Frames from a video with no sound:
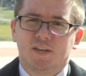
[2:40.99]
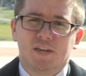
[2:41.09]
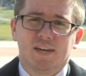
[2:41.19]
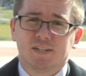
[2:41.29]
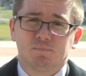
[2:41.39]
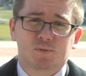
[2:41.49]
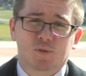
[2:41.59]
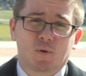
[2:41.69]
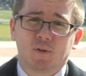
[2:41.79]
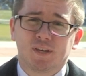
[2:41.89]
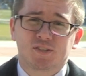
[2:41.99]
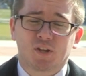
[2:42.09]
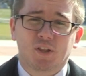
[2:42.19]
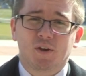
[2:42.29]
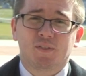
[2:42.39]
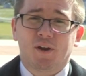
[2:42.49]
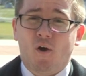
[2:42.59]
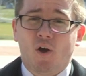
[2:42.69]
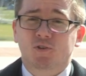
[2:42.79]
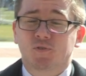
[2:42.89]
And Cyril, it's clear that
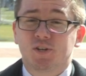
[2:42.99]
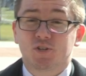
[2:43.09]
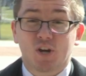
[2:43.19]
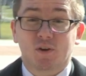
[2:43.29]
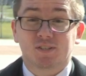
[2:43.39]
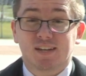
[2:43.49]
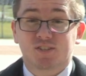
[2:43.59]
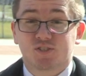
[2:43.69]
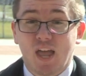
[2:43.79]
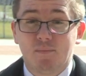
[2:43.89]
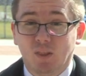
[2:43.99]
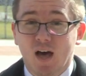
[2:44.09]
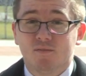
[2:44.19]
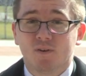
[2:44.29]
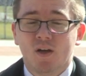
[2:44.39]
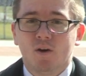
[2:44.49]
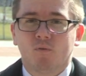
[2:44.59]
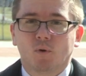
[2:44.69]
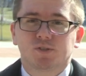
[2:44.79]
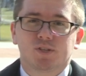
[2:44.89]
Autry shares that same love
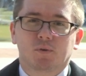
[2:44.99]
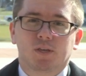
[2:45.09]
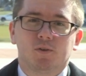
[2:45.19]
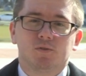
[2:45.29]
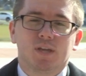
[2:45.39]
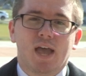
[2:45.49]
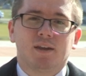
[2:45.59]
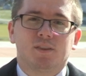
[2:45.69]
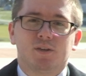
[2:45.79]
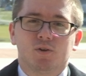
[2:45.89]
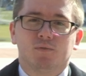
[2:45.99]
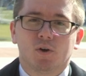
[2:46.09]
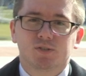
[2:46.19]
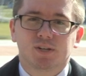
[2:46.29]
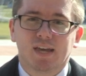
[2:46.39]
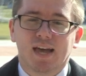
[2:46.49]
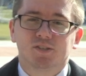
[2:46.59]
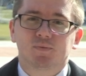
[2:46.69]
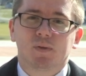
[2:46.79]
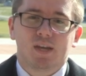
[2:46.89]
for Syracuse and the university,
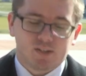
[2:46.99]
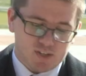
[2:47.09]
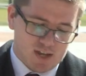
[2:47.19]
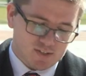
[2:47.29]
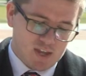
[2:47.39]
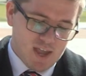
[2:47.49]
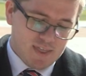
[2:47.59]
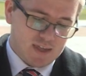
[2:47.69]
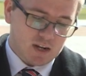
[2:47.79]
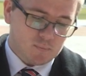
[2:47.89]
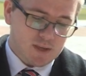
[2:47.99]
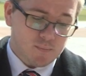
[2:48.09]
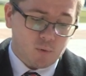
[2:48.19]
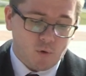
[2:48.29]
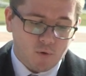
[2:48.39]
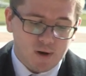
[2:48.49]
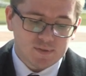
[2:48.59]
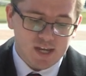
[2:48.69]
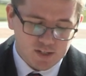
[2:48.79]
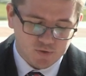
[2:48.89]
as he says that it'll be the
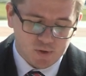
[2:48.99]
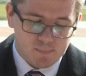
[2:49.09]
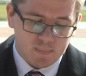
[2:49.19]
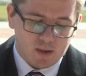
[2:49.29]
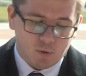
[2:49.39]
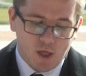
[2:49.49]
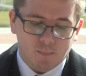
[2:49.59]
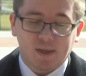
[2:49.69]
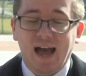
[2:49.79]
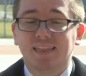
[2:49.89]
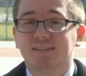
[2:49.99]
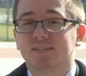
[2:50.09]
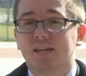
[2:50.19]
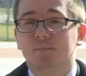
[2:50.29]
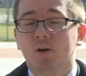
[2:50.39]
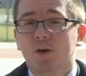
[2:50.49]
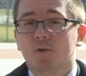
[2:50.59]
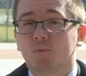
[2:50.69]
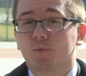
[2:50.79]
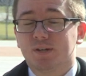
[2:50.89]
program's history that will help guide the team
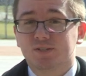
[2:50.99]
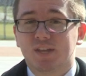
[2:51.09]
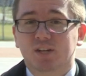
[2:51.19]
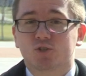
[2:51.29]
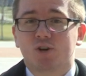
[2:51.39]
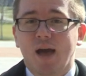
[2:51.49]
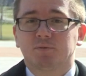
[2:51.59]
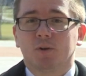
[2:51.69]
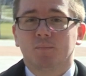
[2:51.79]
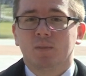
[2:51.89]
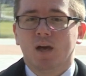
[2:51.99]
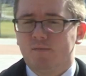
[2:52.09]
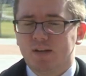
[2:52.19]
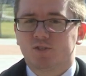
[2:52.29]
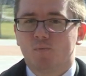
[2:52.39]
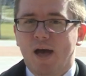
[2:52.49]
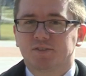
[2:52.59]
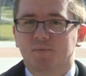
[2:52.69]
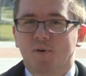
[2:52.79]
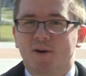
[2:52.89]
through this next chapter of SU
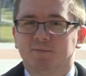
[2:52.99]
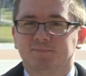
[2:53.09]
basketball.